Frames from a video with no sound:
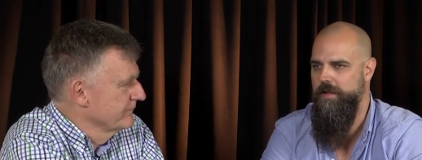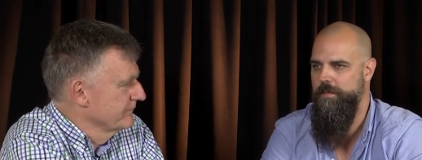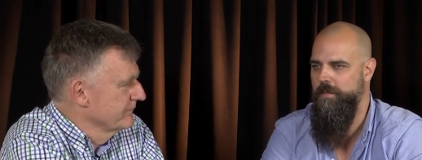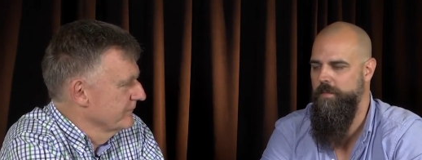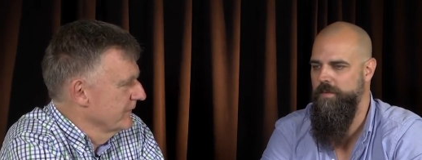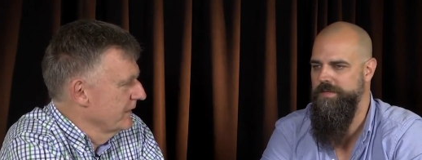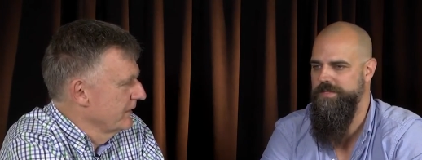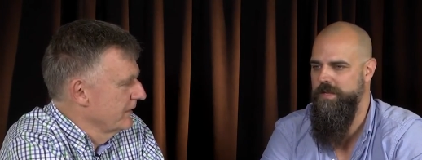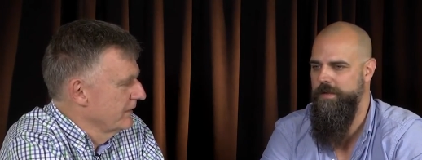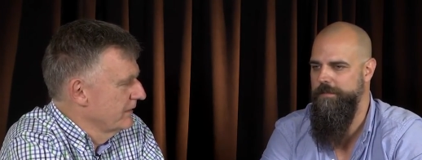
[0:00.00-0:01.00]
Speaker 1: uh,
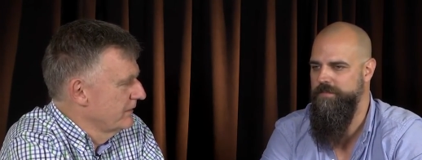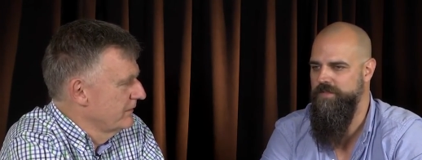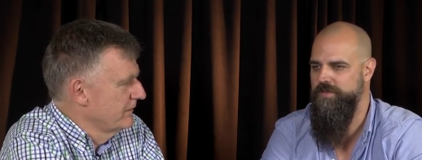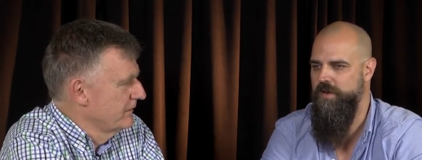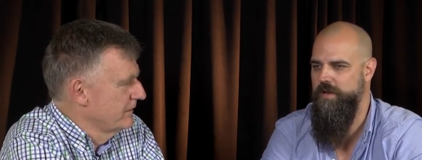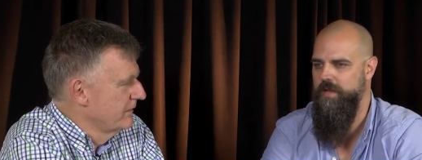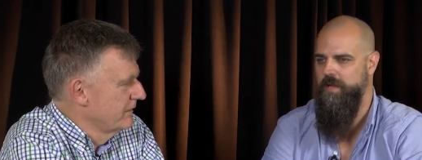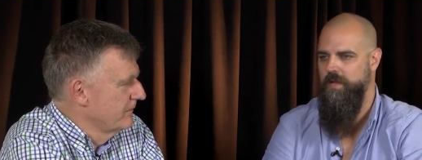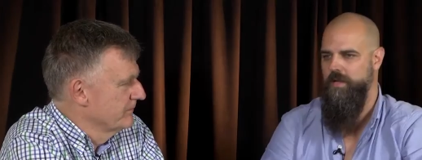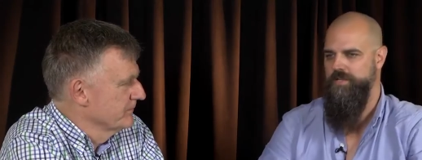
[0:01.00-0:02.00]
was um, started
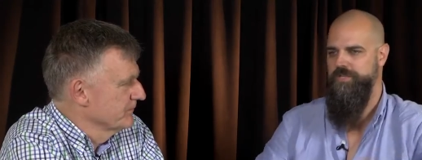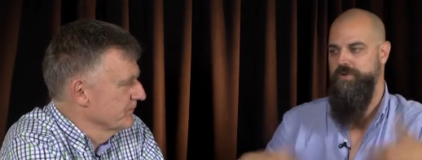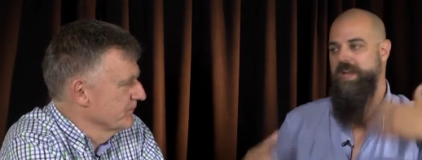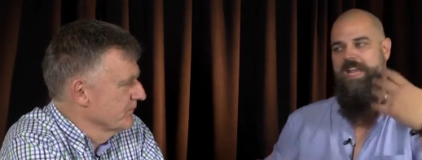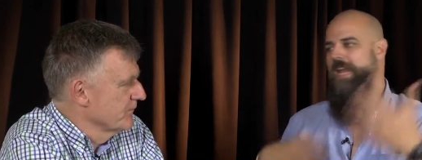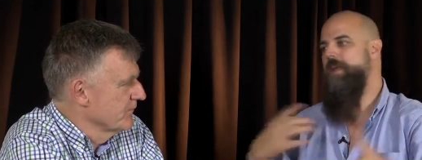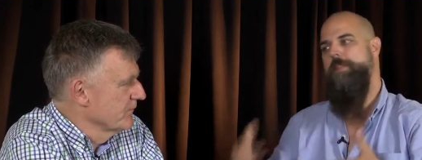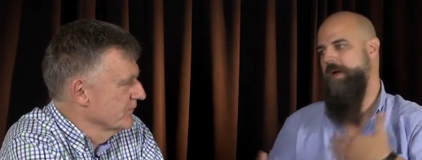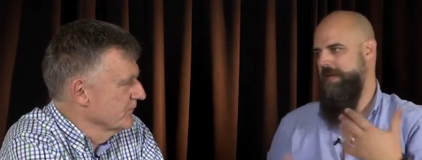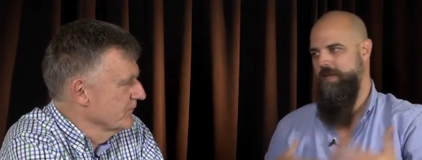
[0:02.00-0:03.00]
just training
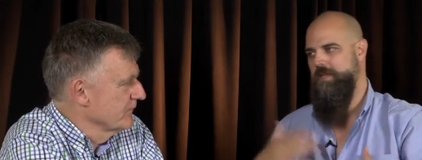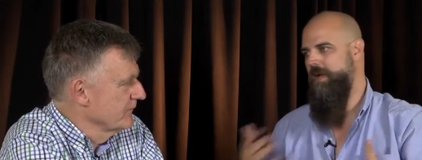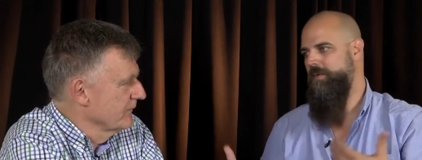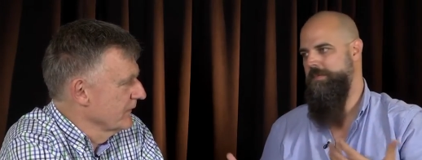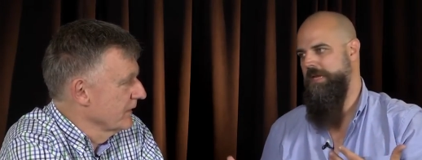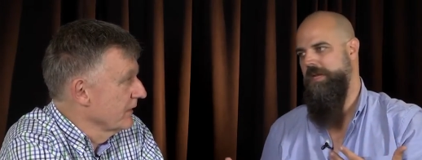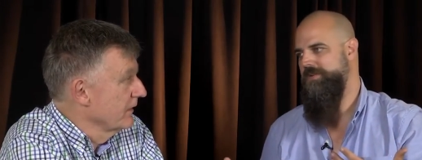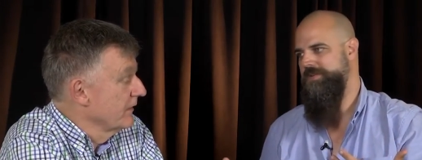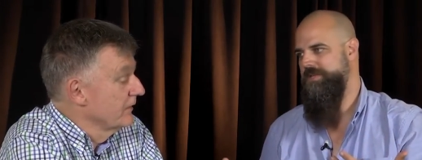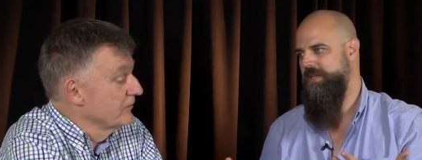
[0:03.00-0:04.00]
anybody that would be
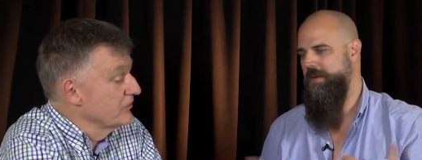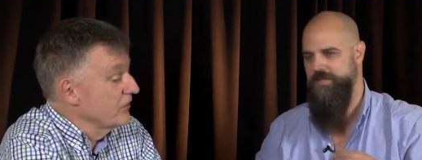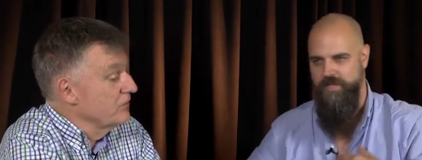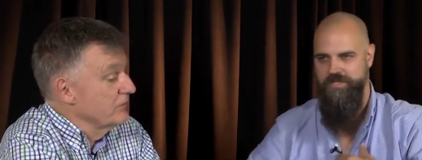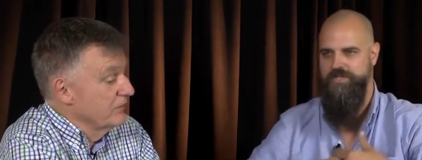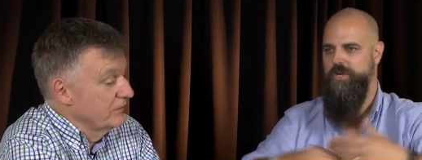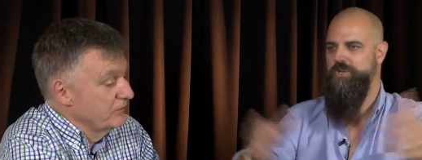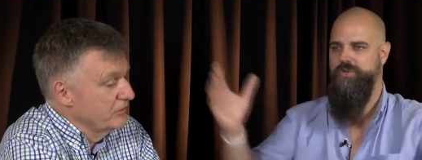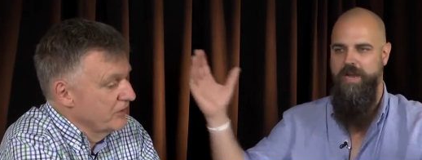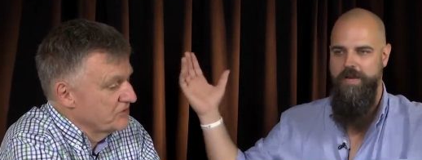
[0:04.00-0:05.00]
interested. That was so it. just
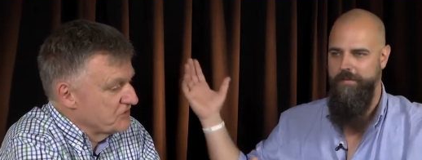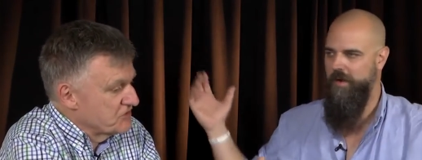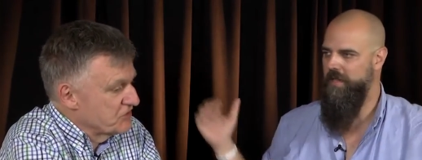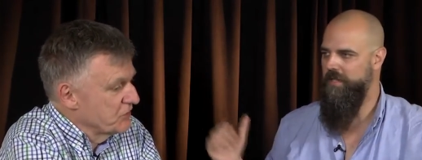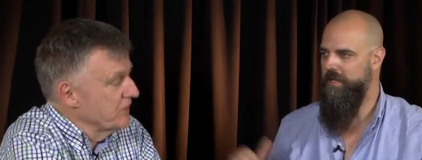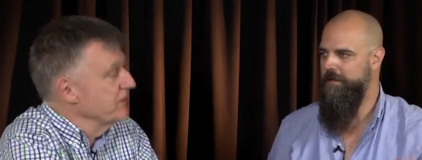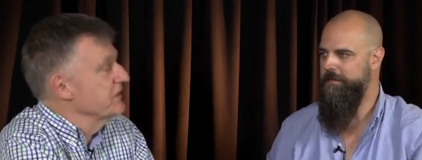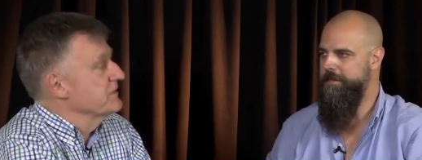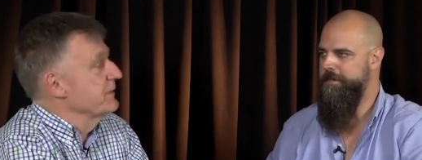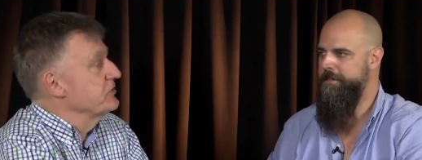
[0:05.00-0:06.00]
started you're training. You're not just doing
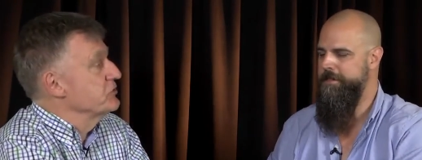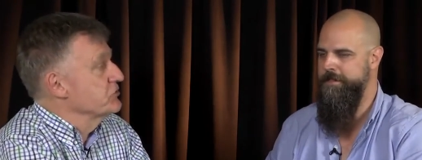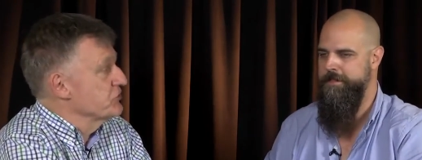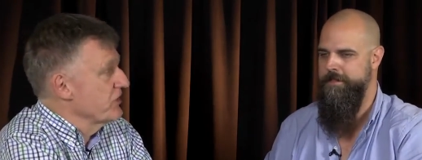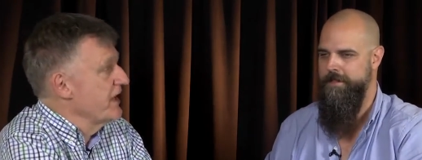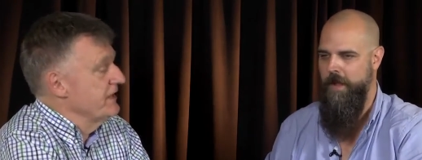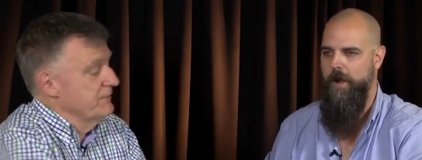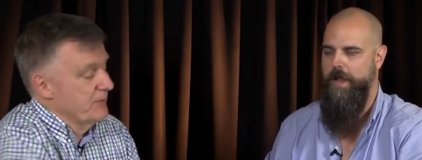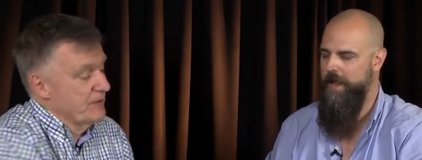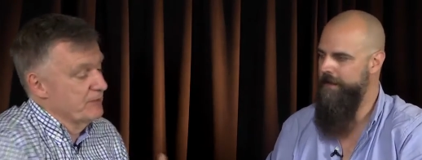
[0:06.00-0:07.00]
this,
Speaker 2: but you're
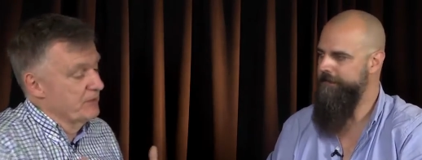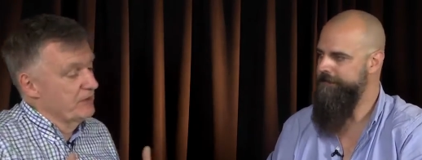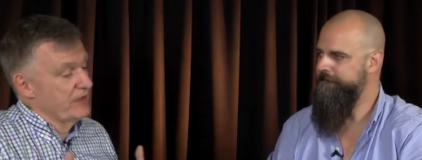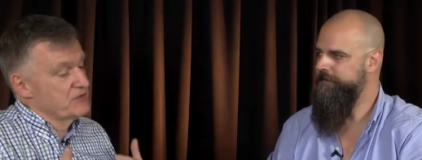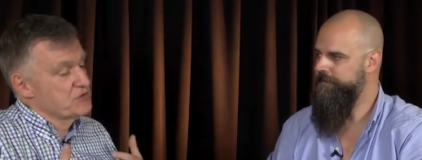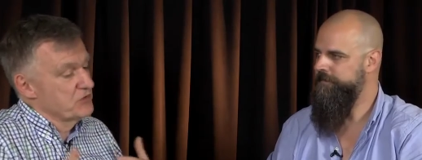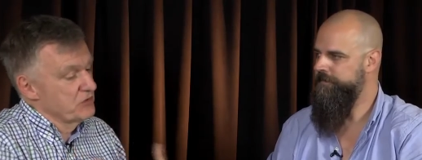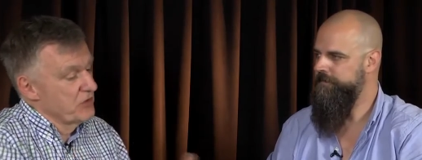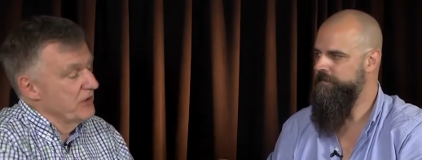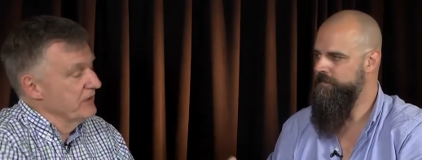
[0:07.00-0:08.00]
training oh, yeah. people as you're
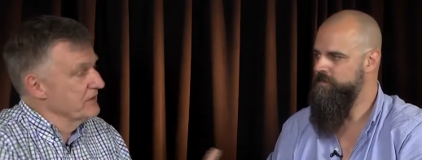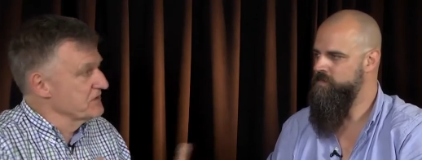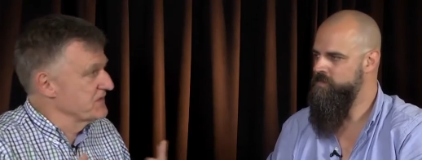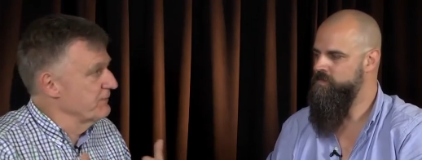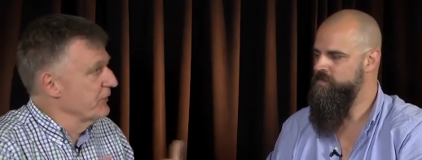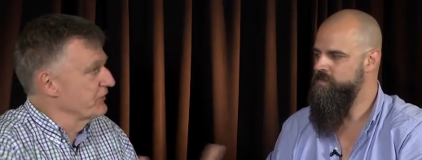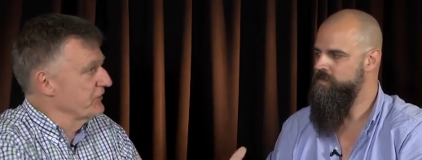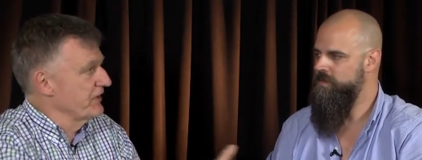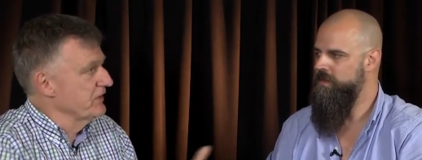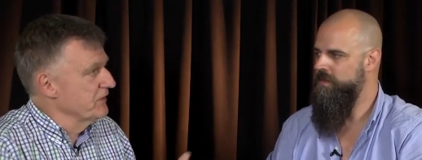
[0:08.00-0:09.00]
learning the simple
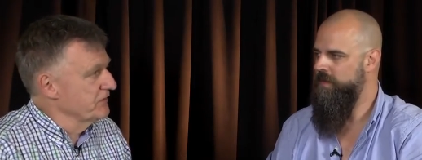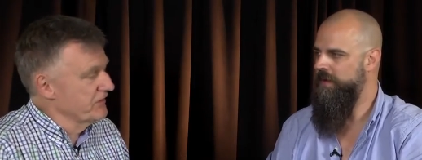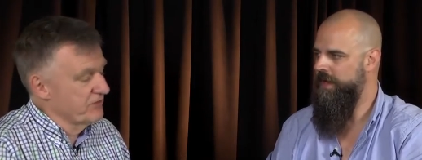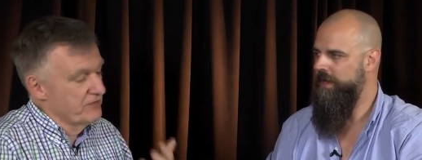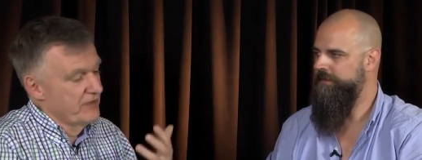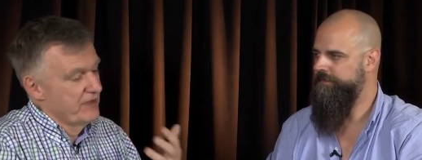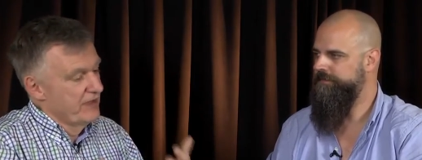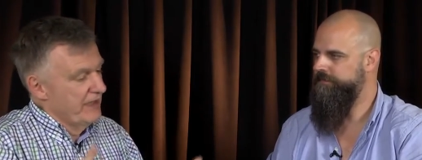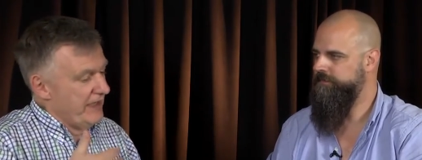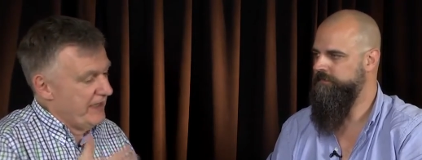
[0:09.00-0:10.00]
skills oh, of yeah.
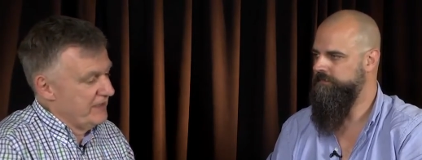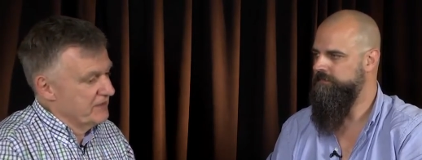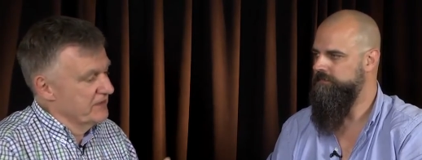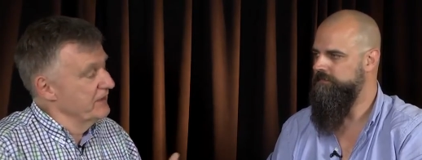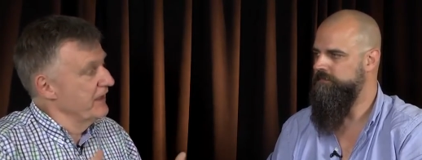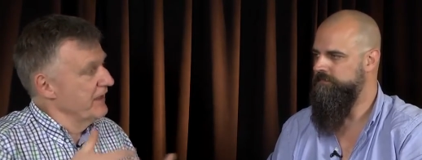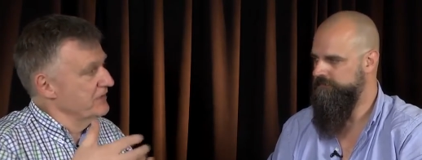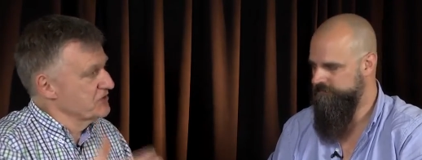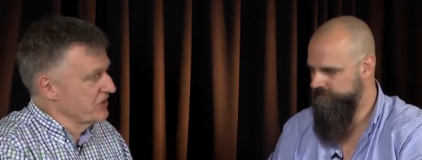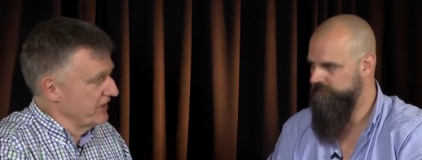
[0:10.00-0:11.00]
how to
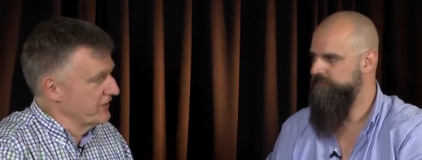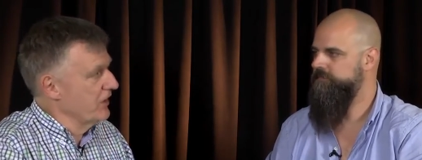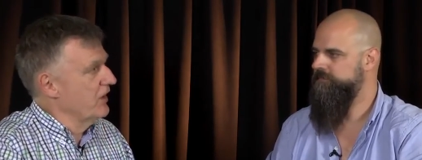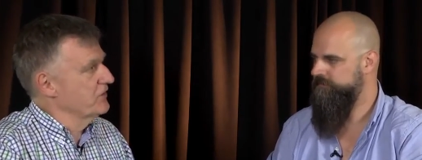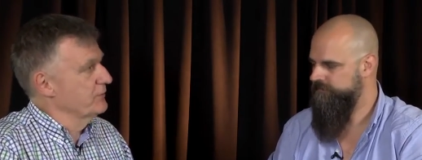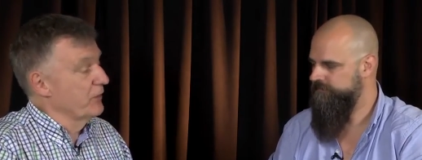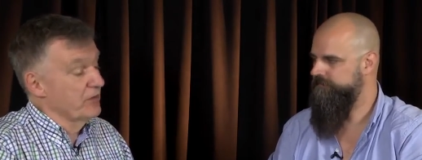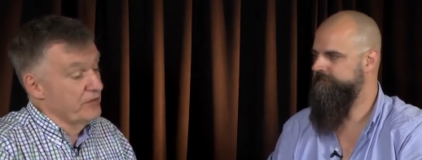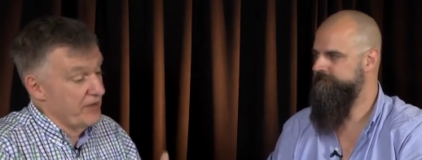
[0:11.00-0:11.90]
connect, share the gospel,